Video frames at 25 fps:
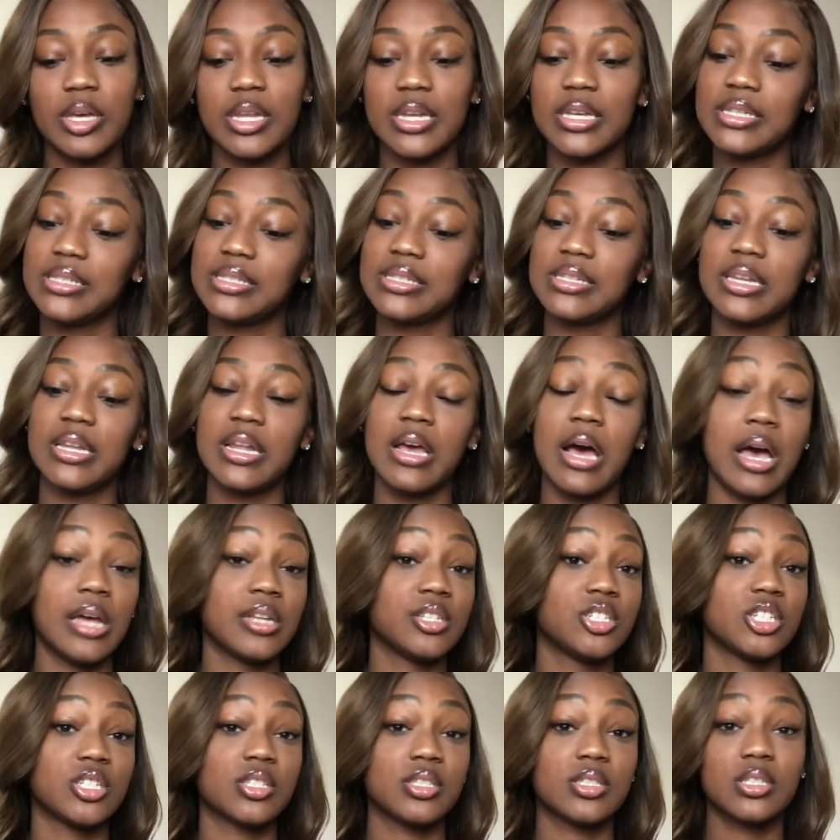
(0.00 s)
It is
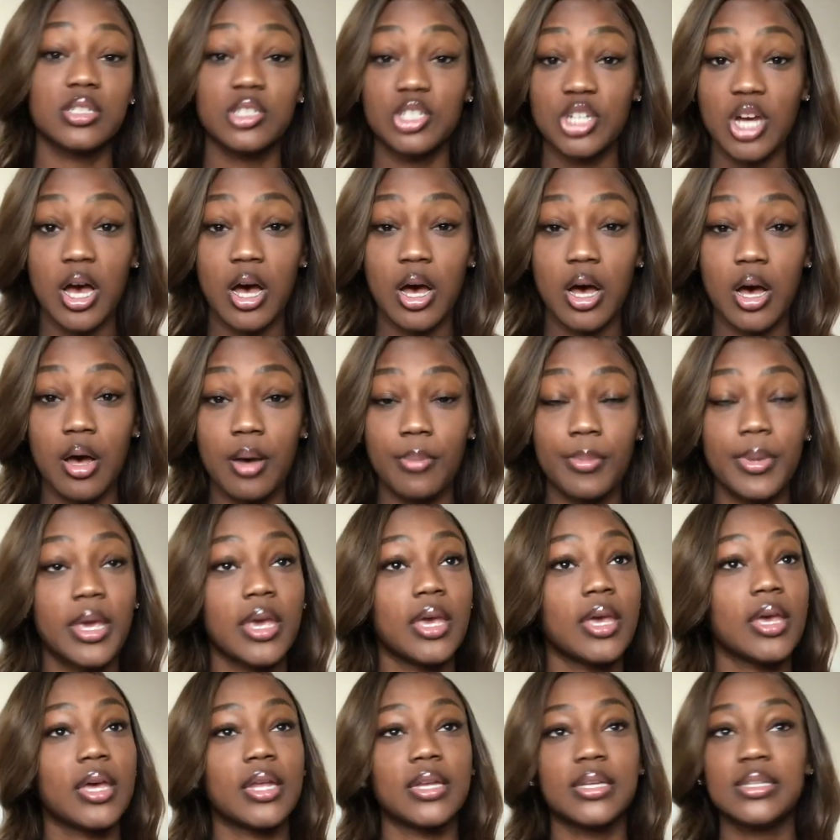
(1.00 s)
not just a job.
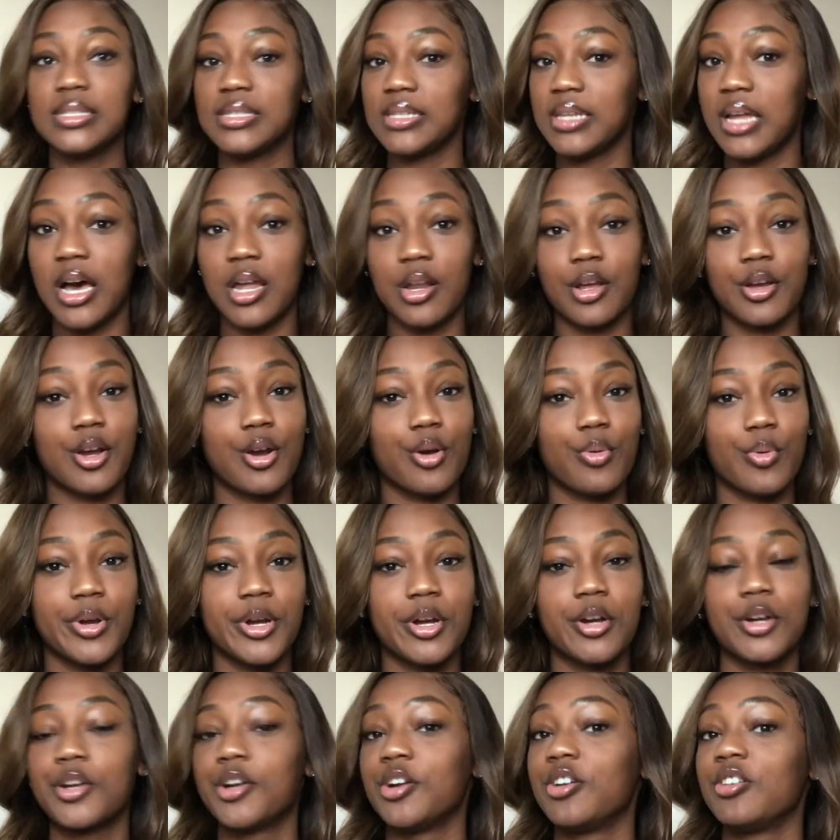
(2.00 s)
It is not a
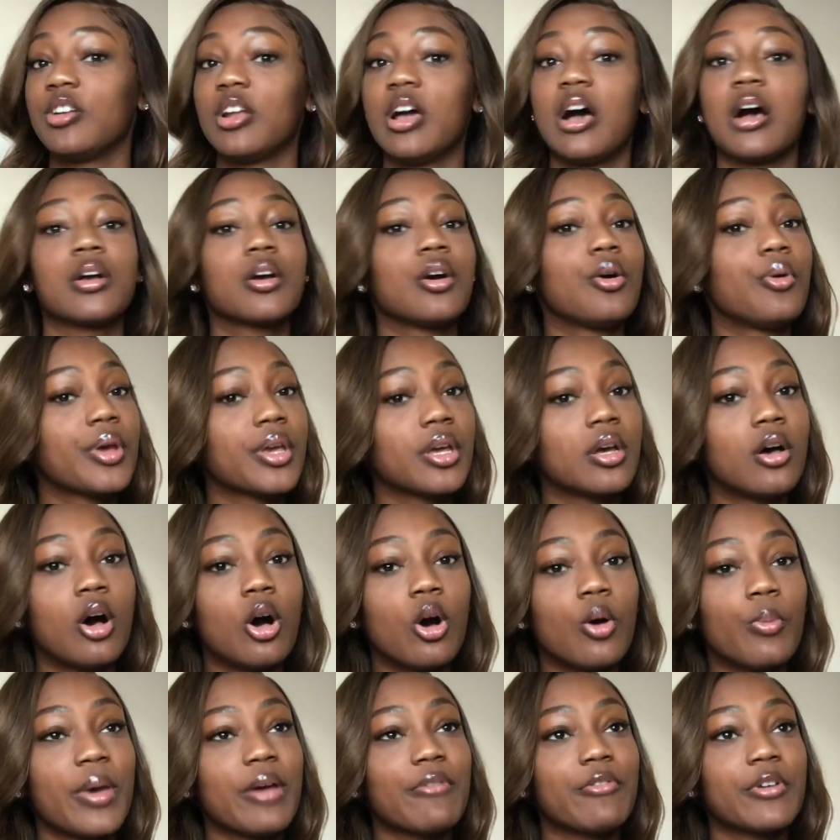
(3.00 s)
career. You're not going
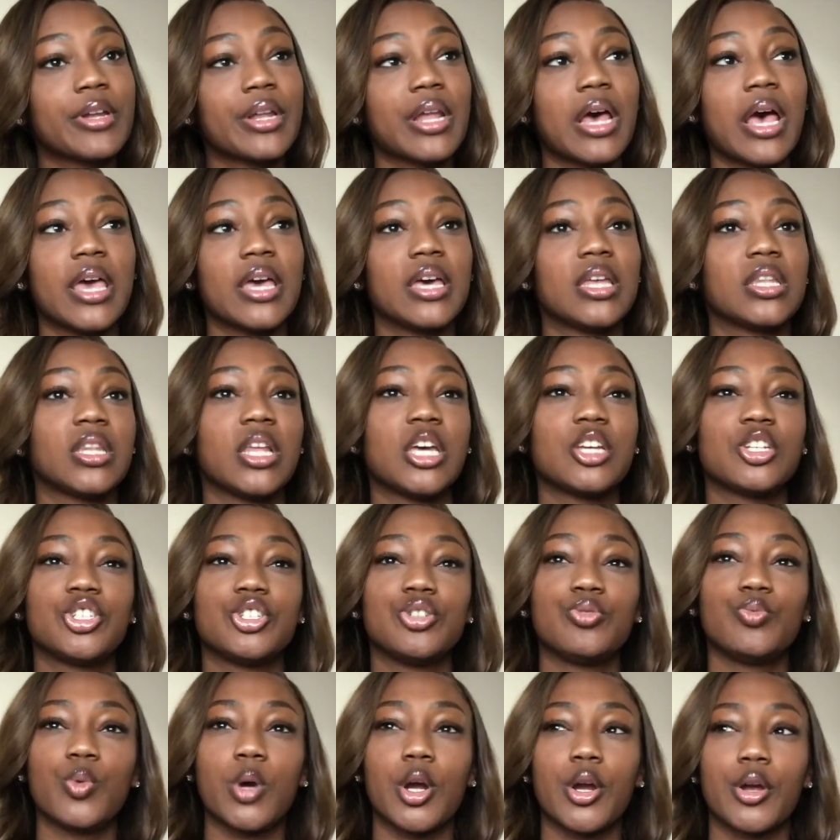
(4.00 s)
home every night
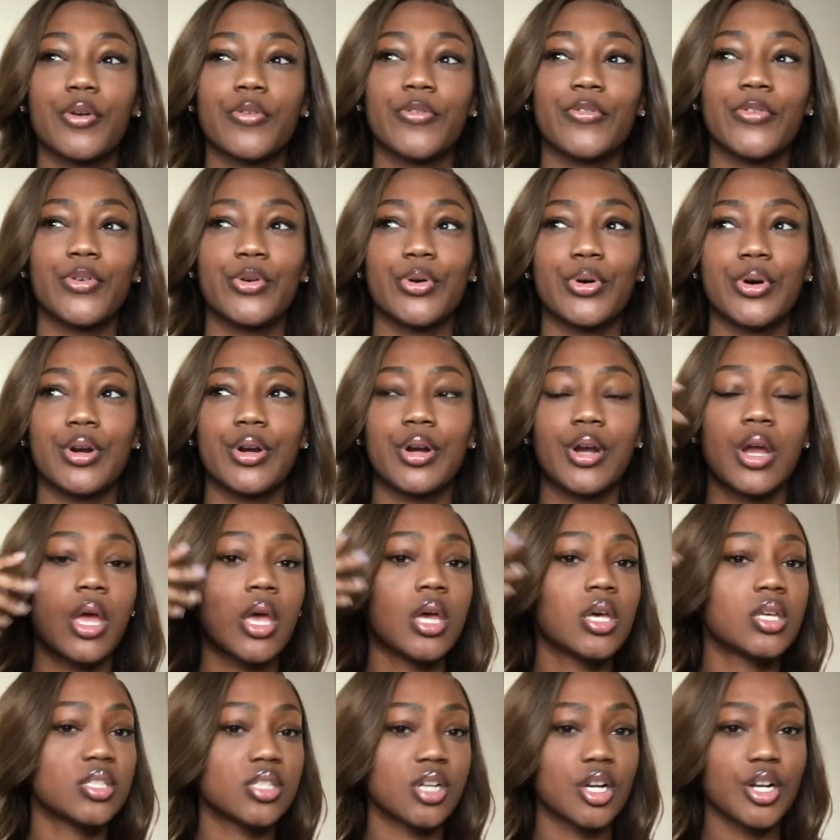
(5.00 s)
unless you work for
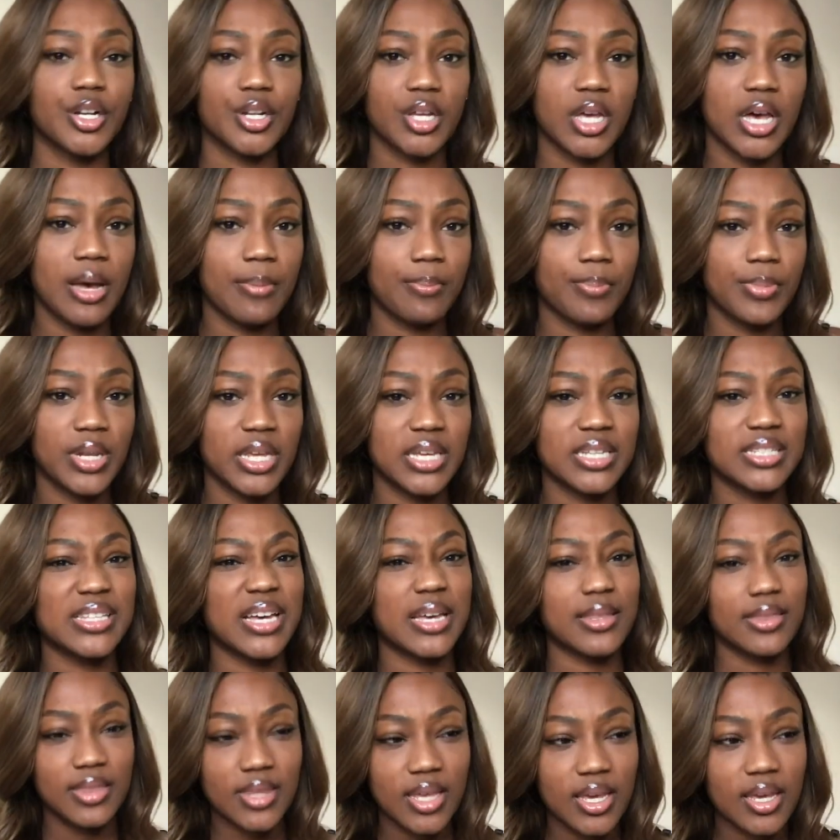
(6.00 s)
certain companies.
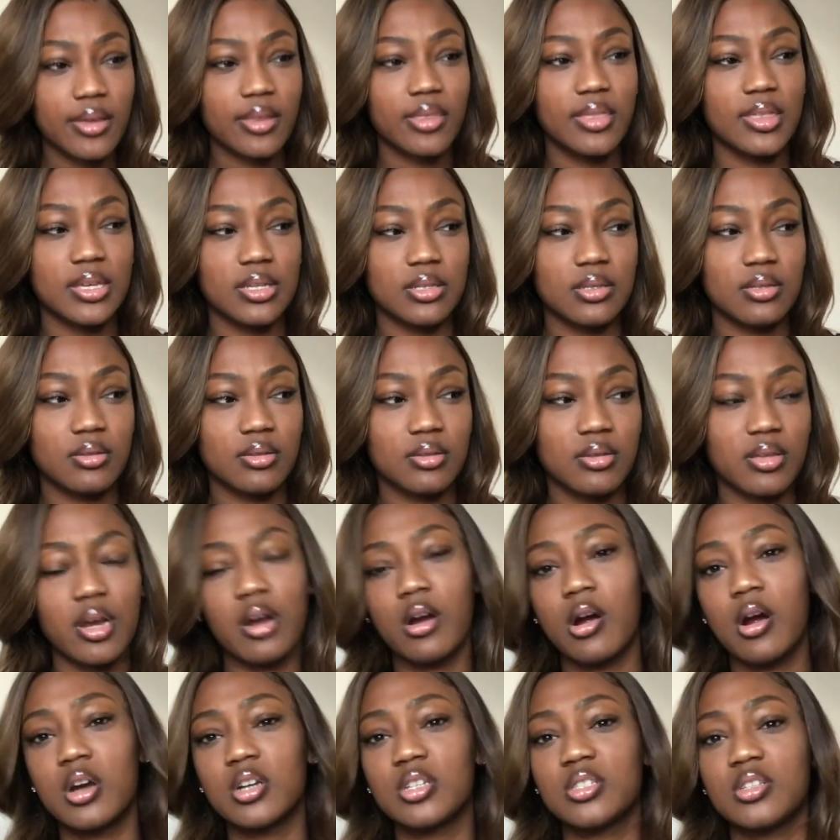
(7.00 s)
I think that
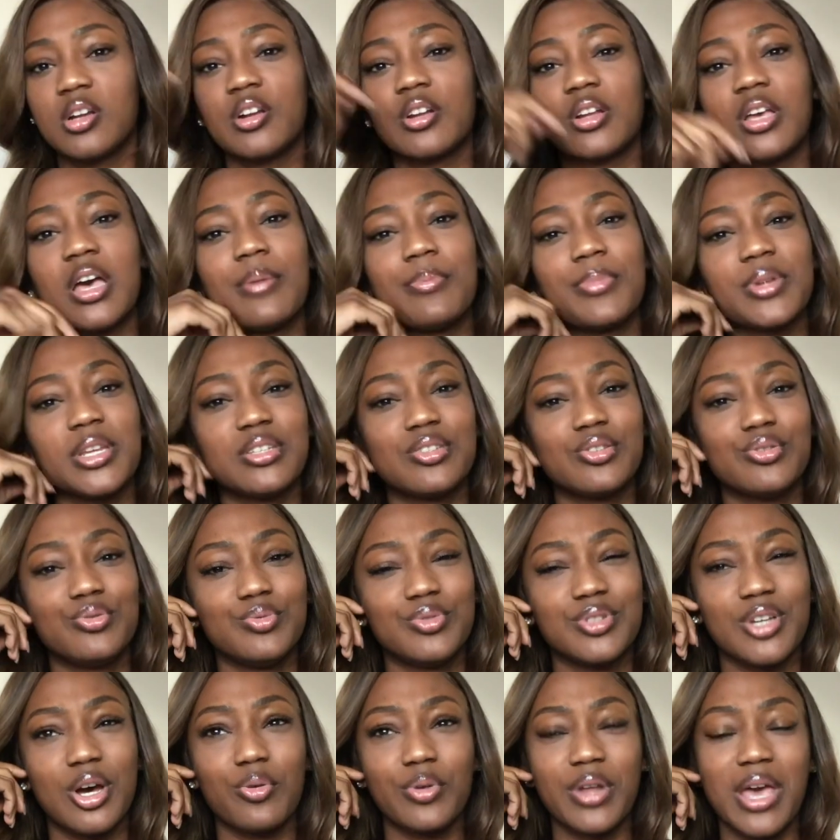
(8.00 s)
there are certain companies who
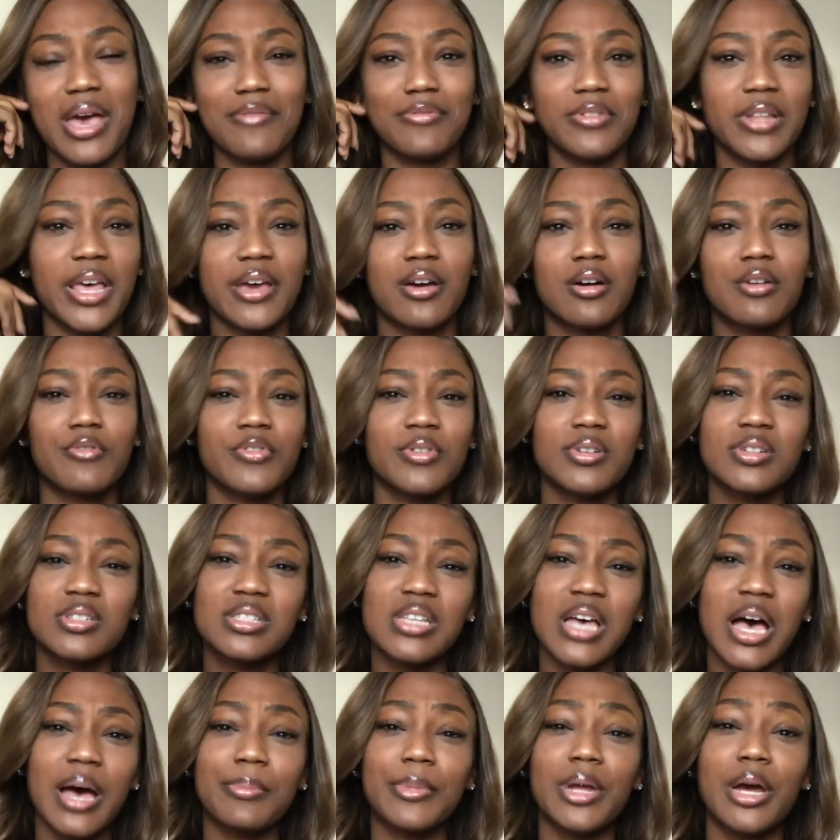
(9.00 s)
don't have
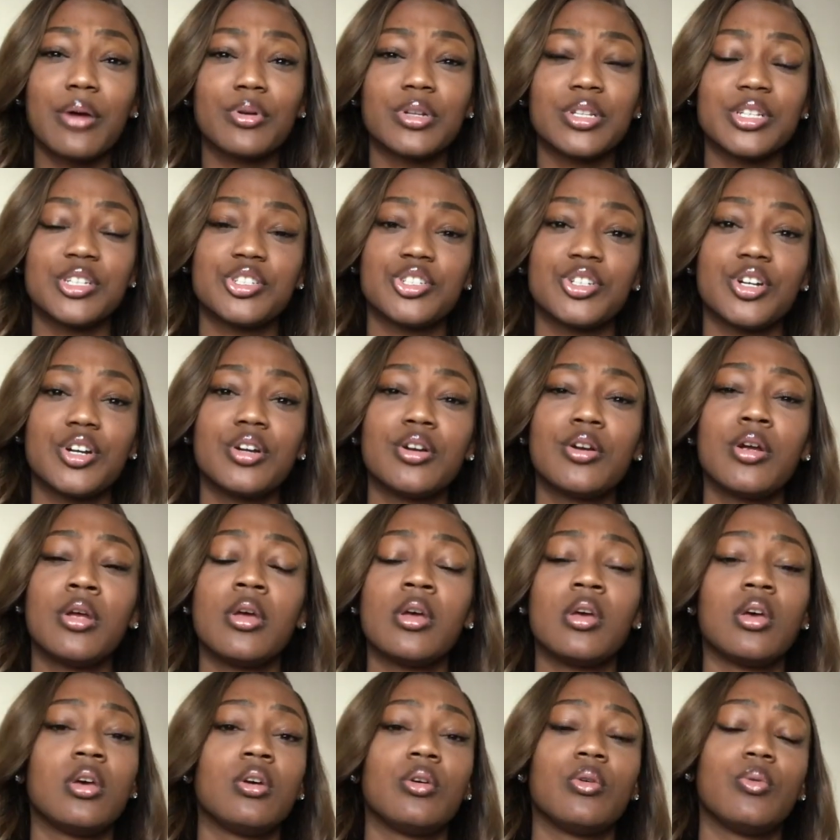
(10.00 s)
layovers. I'm not really sure.
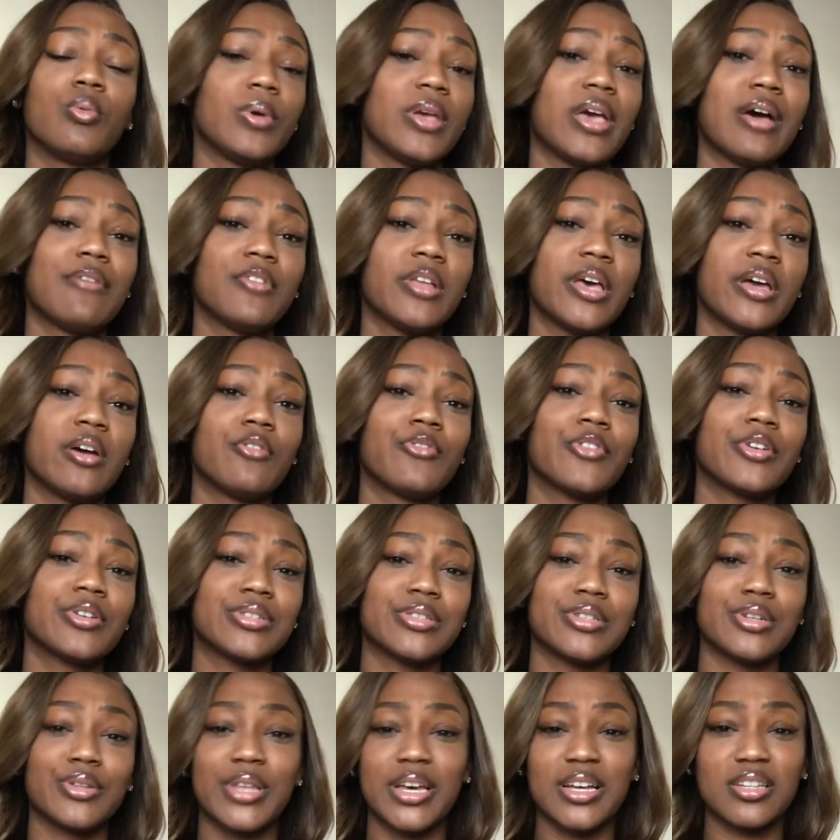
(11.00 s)
We have
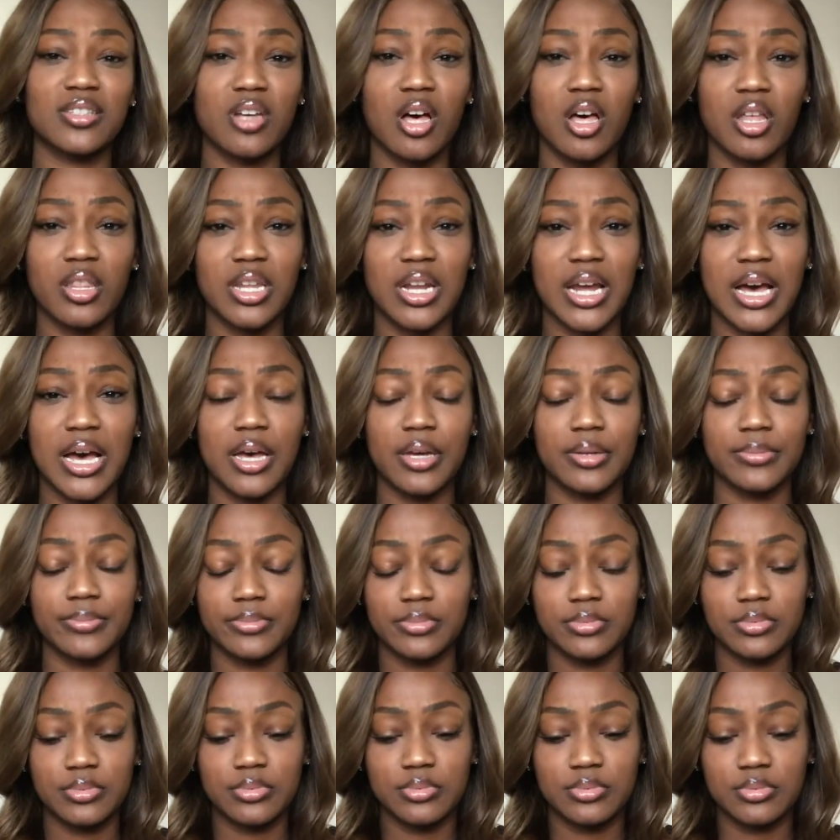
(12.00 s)
layovers, so that's all that I
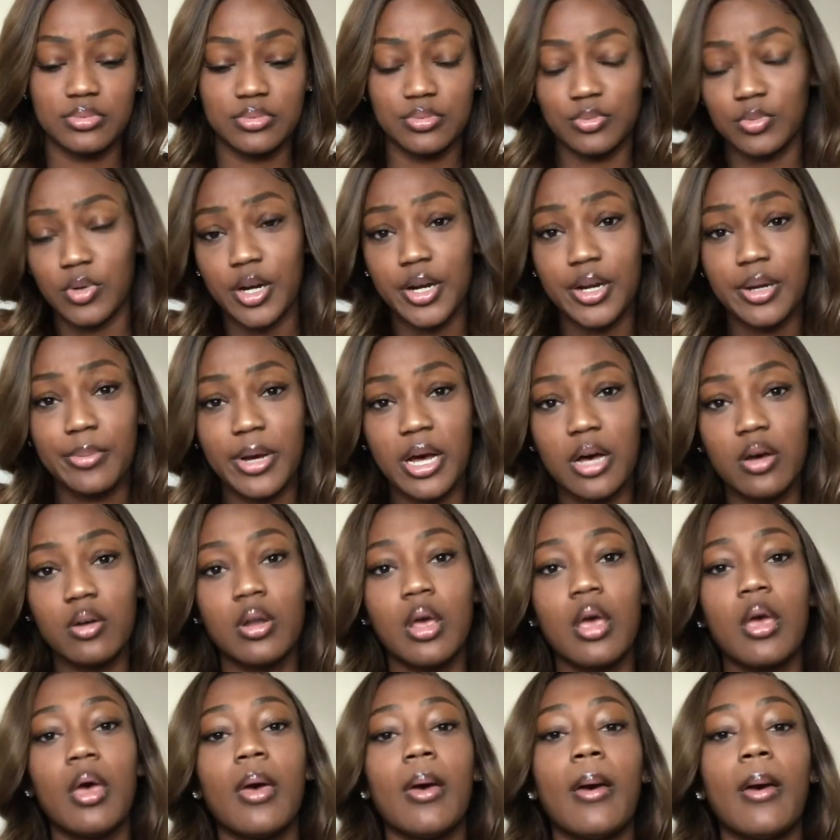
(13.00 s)
worry about.